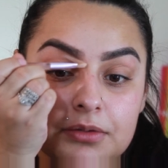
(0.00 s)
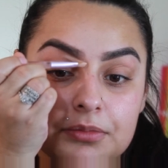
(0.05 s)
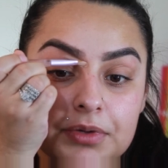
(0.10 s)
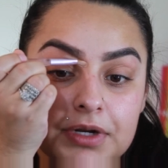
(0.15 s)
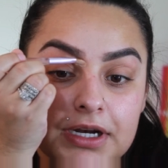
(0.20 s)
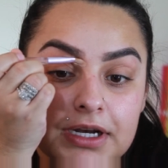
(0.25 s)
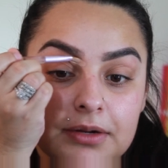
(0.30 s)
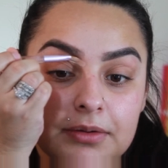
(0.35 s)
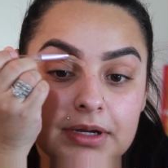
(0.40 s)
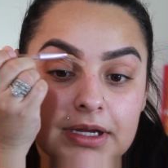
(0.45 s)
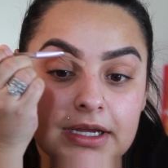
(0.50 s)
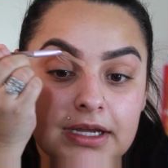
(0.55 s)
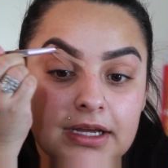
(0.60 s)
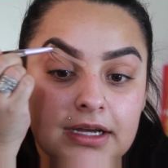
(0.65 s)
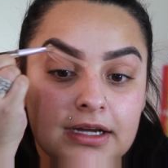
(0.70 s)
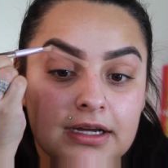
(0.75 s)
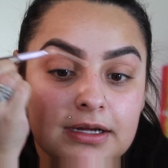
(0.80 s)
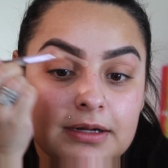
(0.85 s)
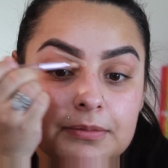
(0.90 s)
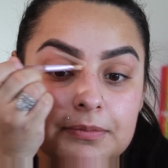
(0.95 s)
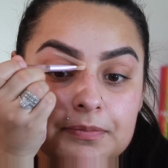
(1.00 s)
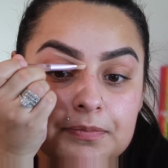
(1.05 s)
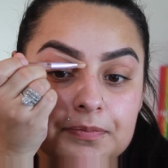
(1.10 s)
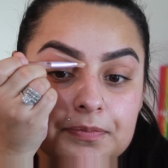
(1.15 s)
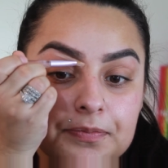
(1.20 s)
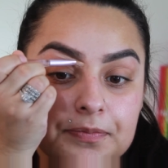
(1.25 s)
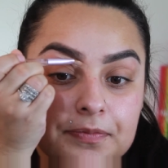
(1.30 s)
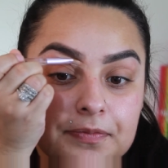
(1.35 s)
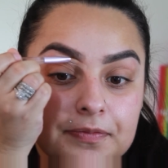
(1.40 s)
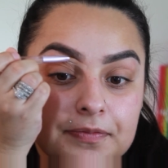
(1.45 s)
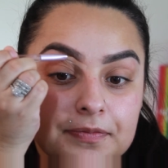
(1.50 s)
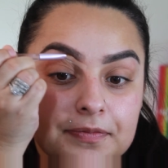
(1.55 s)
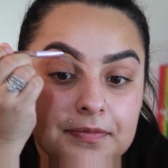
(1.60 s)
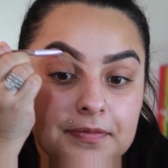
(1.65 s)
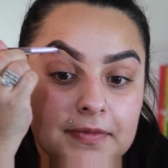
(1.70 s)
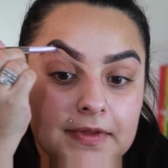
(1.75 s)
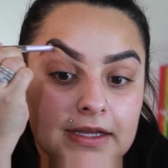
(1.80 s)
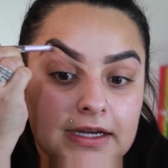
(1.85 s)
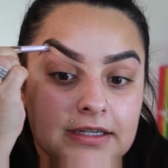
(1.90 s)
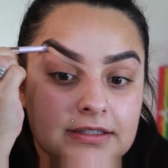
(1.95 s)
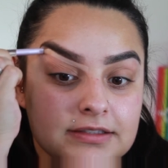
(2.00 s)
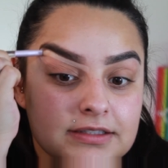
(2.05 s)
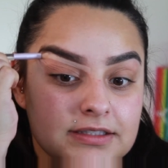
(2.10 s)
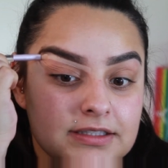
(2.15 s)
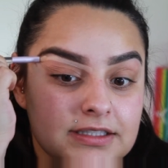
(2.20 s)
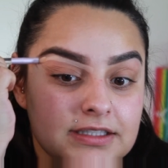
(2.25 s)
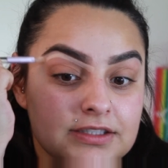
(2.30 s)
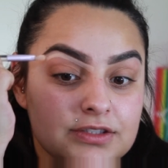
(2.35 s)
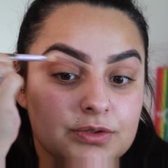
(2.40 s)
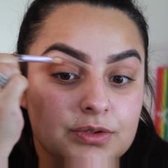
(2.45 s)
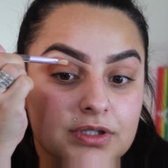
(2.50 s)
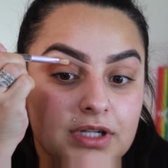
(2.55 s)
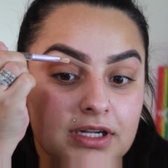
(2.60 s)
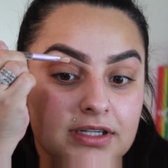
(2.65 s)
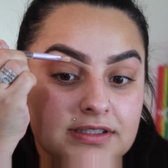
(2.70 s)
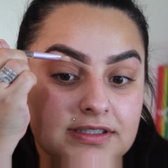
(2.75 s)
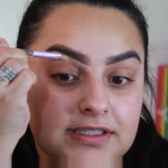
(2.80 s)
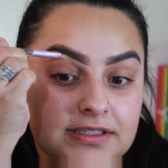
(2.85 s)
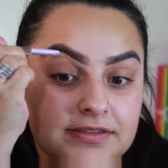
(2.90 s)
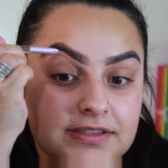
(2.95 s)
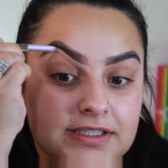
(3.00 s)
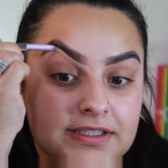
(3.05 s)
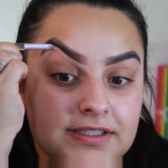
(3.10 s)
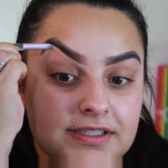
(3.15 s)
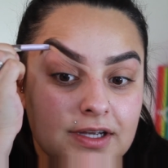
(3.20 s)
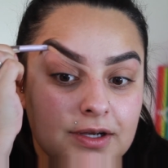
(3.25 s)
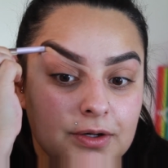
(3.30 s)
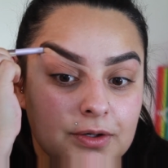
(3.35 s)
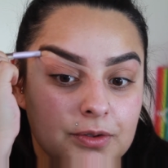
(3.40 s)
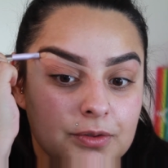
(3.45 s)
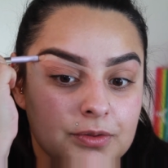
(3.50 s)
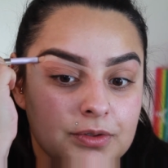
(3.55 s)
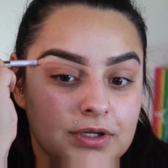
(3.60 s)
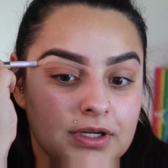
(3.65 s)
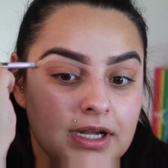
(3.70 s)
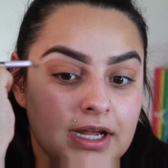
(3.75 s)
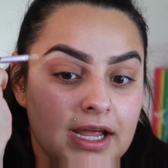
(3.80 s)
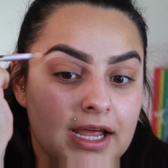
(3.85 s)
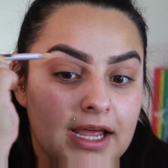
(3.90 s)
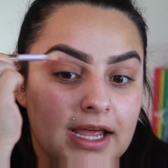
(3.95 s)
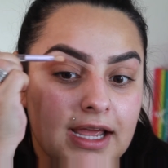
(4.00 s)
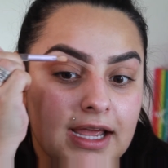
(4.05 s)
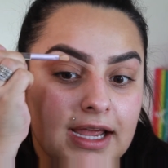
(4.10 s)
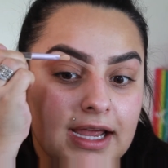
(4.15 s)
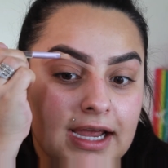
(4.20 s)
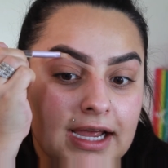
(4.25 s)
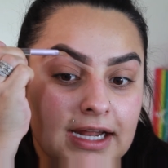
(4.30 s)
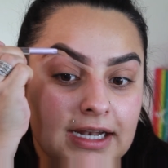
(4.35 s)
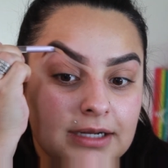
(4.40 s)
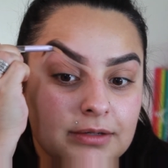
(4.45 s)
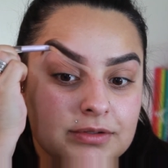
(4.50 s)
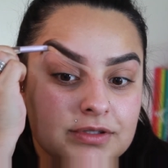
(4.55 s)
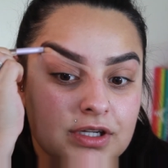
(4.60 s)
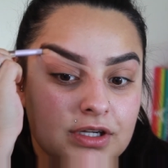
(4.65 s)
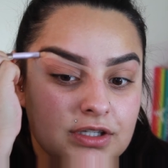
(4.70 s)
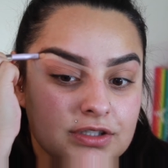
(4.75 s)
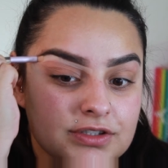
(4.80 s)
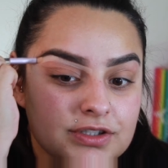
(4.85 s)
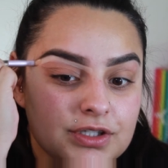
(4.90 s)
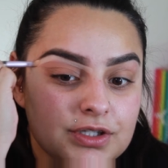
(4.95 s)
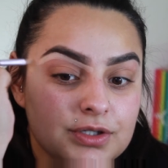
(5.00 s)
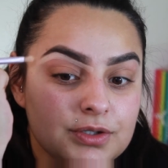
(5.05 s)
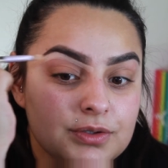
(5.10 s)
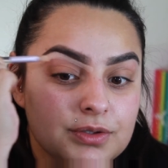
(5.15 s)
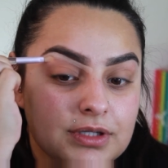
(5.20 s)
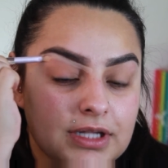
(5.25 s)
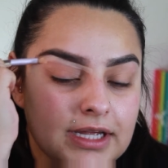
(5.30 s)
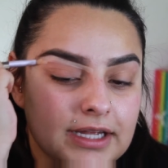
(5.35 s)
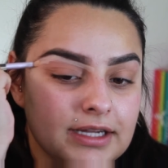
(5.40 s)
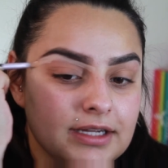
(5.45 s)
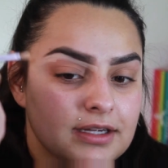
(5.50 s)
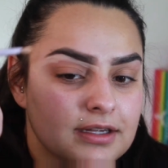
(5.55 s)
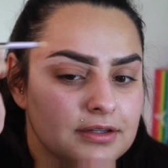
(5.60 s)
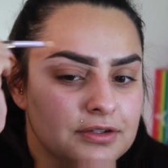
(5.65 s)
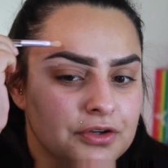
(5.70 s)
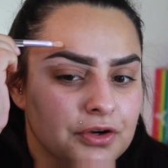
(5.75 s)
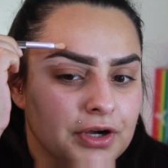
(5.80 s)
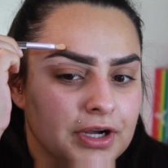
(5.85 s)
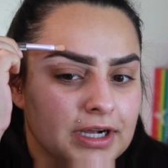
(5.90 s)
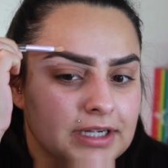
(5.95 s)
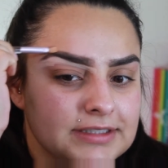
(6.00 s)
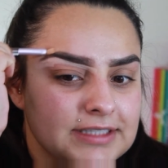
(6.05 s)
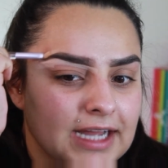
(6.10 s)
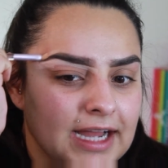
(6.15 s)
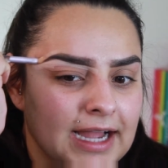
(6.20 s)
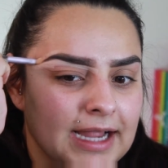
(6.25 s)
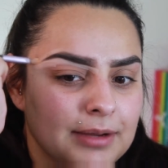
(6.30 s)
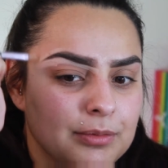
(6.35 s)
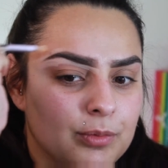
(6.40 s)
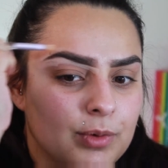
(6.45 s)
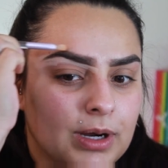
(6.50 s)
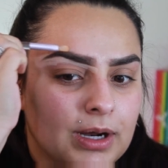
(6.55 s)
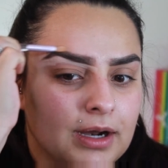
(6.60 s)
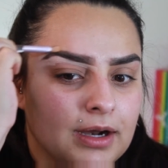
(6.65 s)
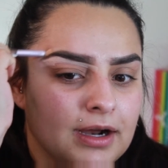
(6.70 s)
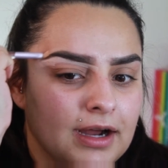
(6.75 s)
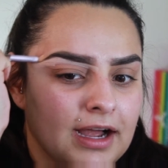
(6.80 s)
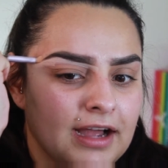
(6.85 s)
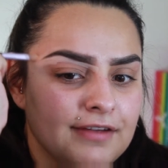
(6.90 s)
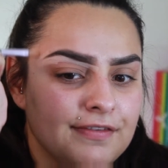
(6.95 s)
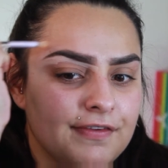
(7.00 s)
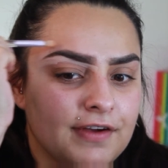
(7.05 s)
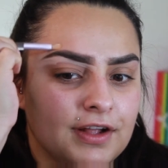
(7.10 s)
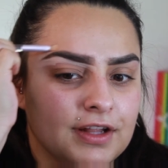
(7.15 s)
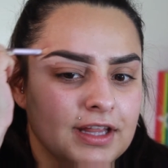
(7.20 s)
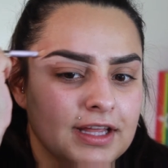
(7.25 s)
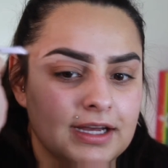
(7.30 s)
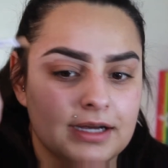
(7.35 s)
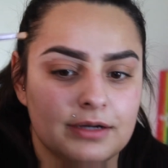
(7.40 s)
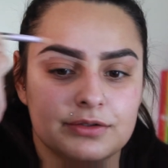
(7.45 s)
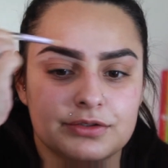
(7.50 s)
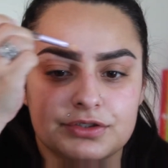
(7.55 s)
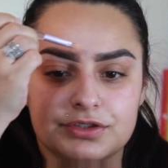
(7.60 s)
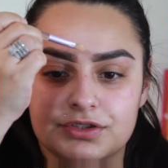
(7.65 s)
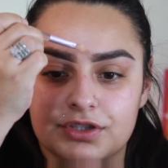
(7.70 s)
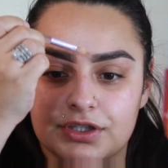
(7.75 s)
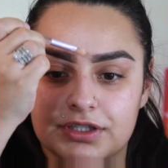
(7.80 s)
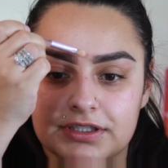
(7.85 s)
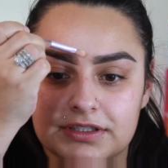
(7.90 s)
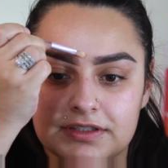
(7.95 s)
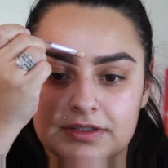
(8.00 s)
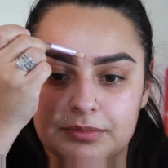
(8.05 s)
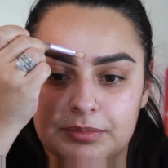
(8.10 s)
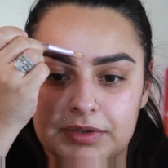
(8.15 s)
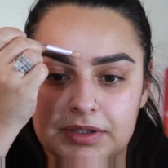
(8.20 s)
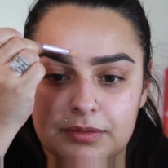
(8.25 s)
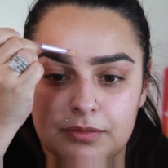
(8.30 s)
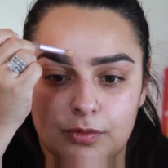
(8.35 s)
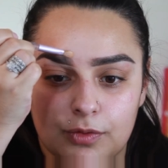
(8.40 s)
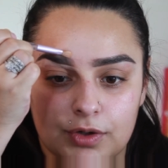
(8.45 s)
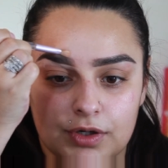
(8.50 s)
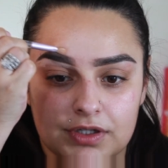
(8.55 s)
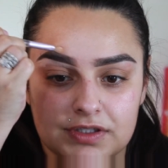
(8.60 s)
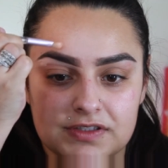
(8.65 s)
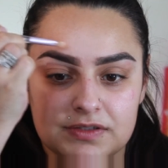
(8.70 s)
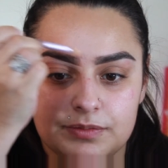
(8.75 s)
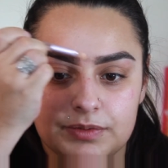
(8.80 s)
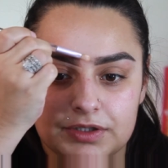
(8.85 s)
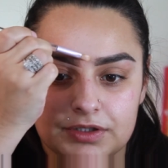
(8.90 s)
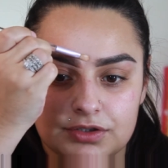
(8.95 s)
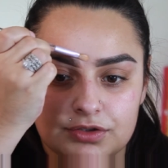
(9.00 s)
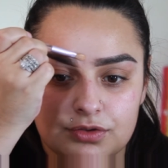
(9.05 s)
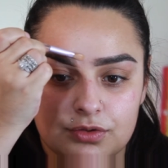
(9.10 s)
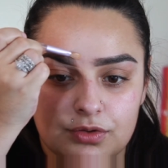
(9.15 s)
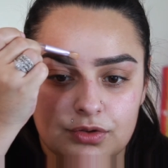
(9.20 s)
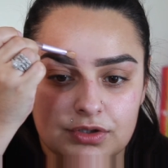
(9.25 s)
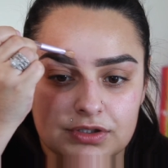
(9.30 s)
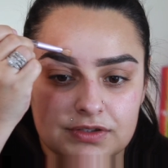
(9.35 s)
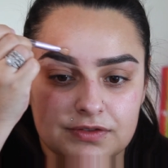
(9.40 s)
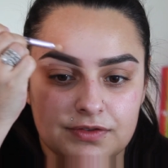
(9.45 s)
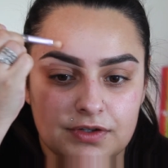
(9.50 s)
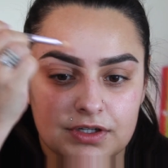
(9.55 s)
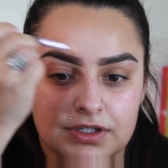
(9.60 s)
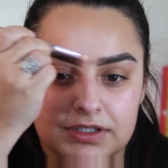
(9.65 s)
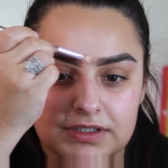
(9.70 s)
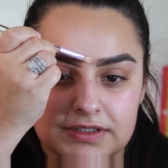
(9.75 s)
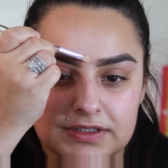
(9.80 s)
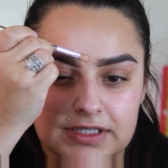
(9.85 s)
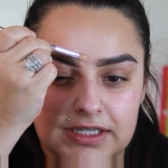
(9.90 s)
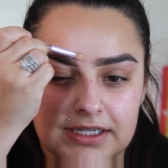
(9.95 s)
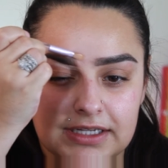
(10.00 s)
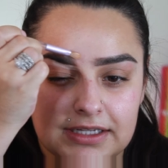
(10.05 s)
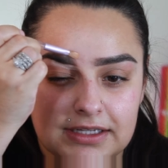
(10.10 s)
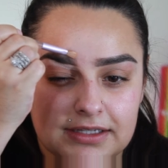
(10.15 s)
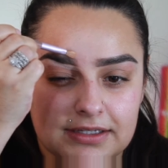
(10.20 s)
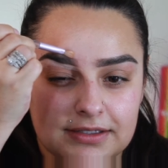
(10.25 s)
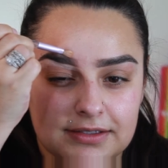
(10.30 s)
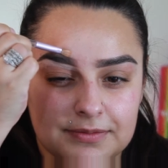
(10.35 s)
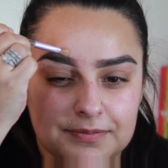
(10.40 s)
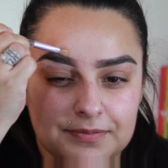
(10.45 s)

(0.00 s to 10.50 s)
But anyway, I was listening to a lot of Stevie Stone. And it was also like during a time where I felt like I was starting to be more spiritual as far as like,